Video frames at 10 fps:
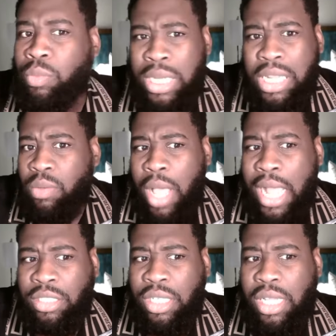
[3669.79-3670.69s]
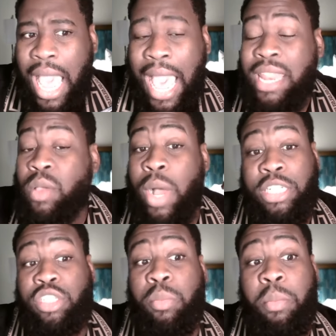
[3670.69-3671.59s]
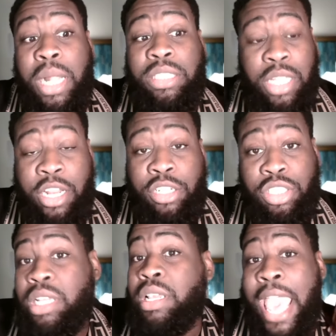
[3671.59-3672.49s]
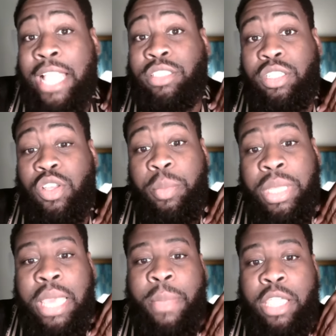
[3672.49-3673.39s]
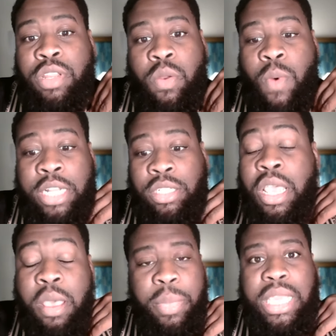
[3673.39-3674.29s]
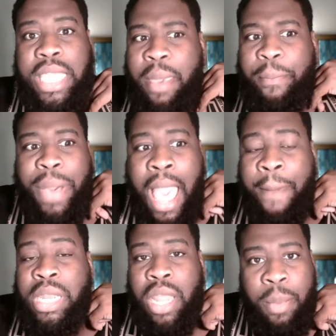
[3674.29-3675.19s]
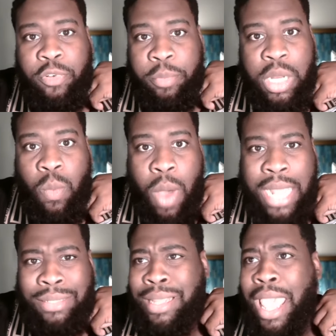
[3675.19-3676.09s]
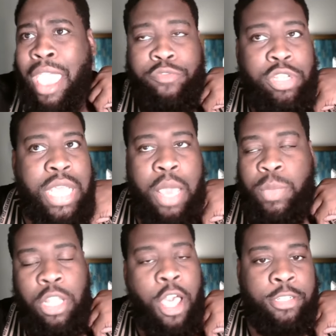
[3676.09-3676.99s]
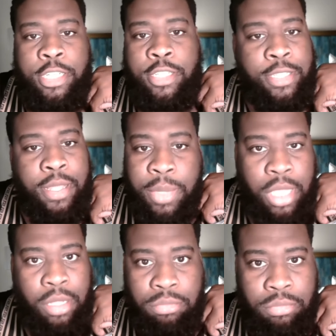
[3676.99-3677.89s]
we didn't watch it i didn't watch it till much later she actually told me like mike you need to watch it but it kept popping up for me to watch every time we logged into something